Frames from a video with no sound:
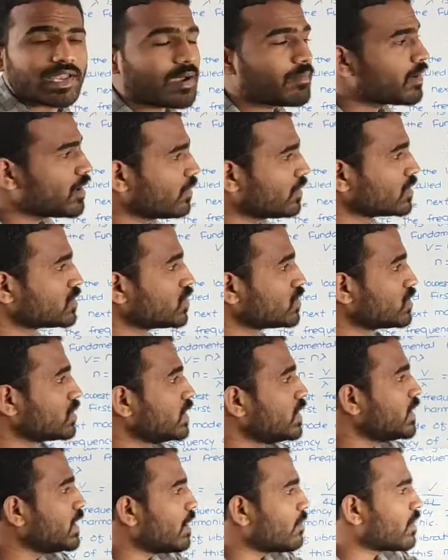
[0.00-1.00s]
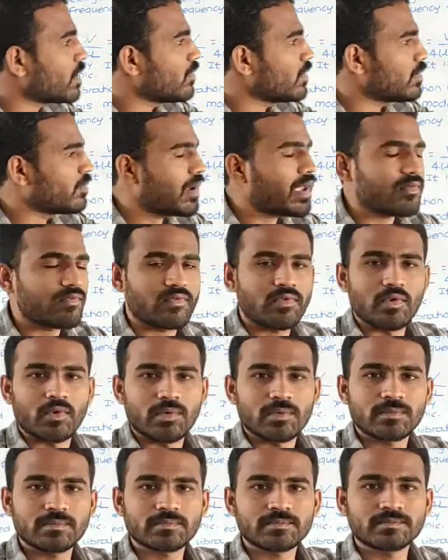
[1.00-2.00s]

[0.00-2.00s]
Lambda 1. So 3 lambda 1 by 4.